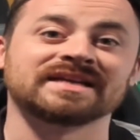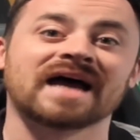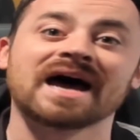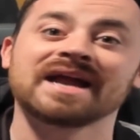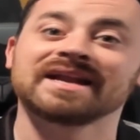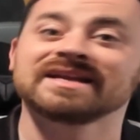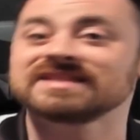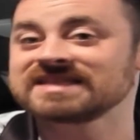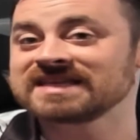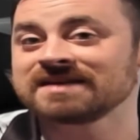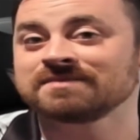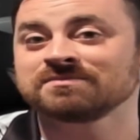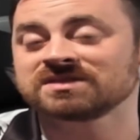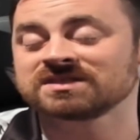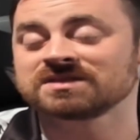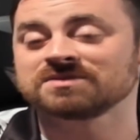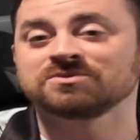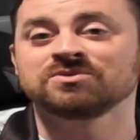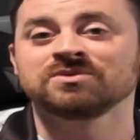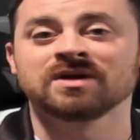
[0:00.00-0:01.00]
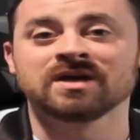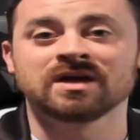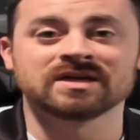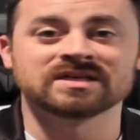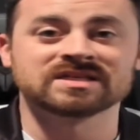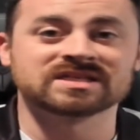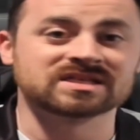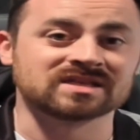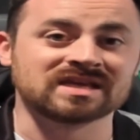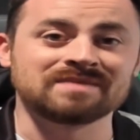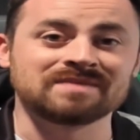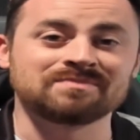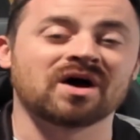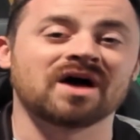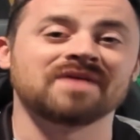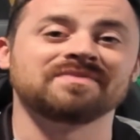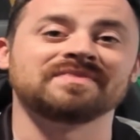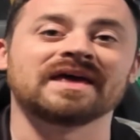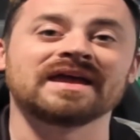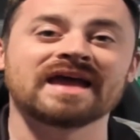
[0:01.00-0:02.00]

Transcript: Not a team to sleep on.